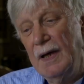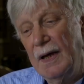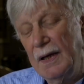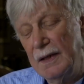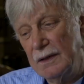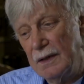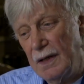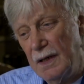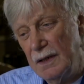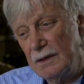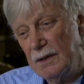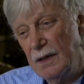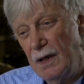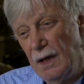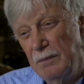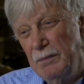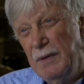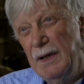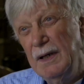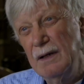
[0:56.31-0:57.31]
and, and
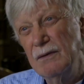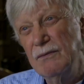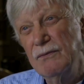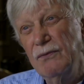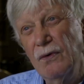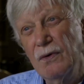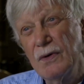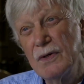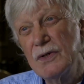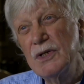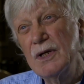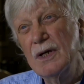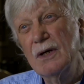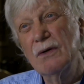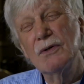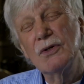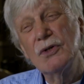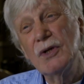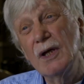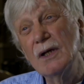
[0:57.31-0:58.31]
come in and
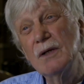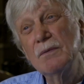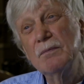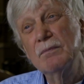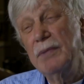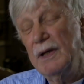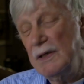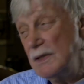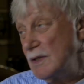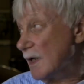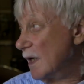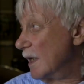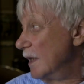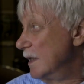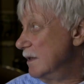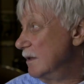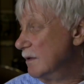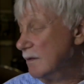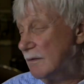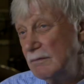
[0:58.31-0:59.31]
volunteer and, and
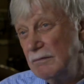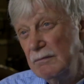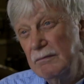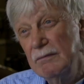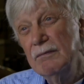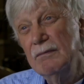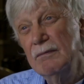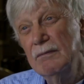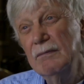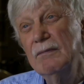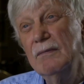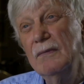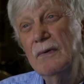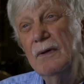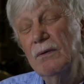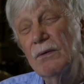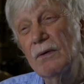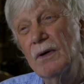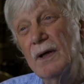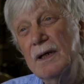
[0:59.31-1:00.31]
basically
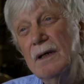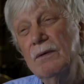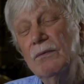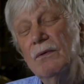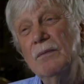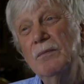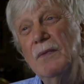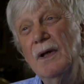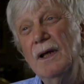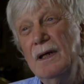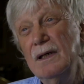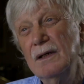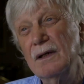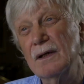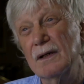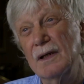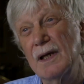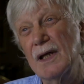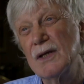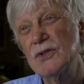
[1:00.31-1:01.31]
do what I did with
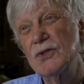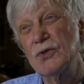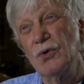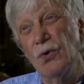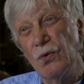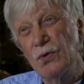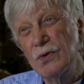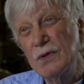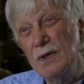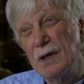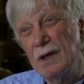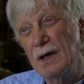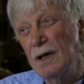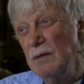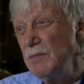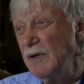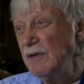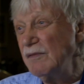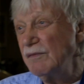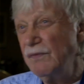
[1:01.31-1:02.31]
Melinda, and that's talk yeah. to
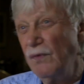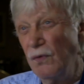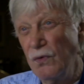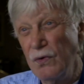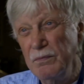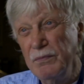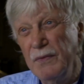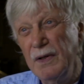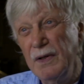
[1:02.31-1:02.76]
them, inform